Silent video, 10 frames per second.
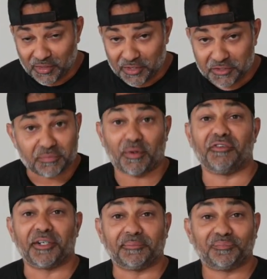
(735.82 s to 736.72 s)
It's just
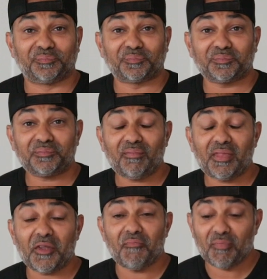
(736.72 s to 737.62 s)
perfect.
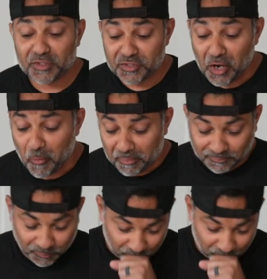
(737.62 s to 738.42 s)
So,